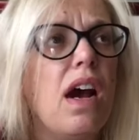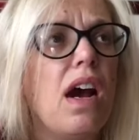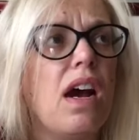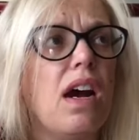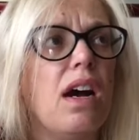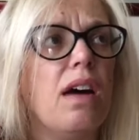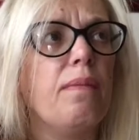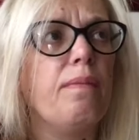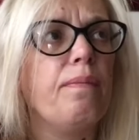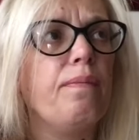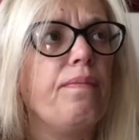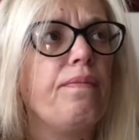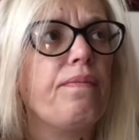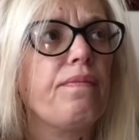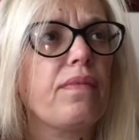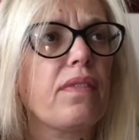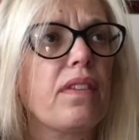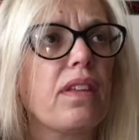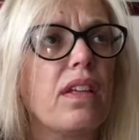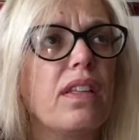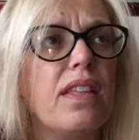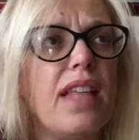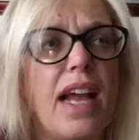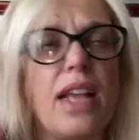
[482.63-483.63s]
um,
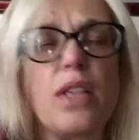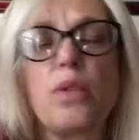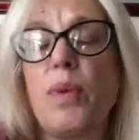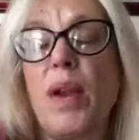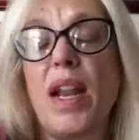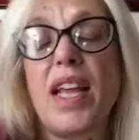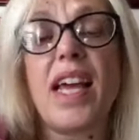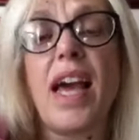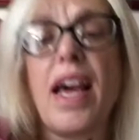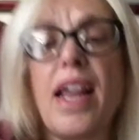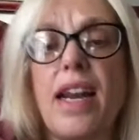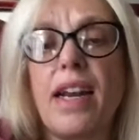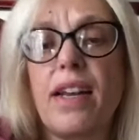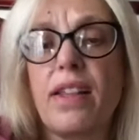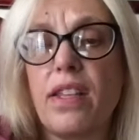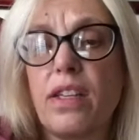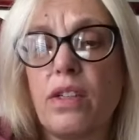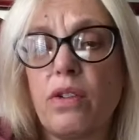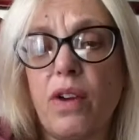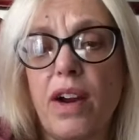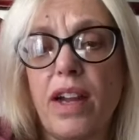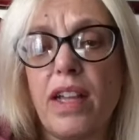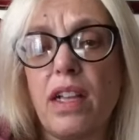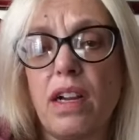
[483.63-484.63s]
and that's what I got out of
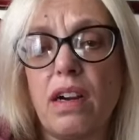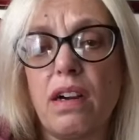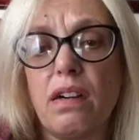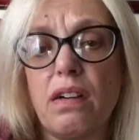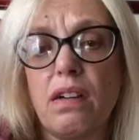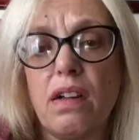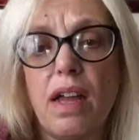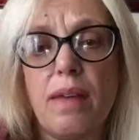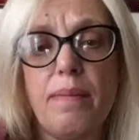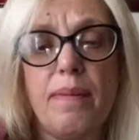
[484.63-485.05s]
the trailer.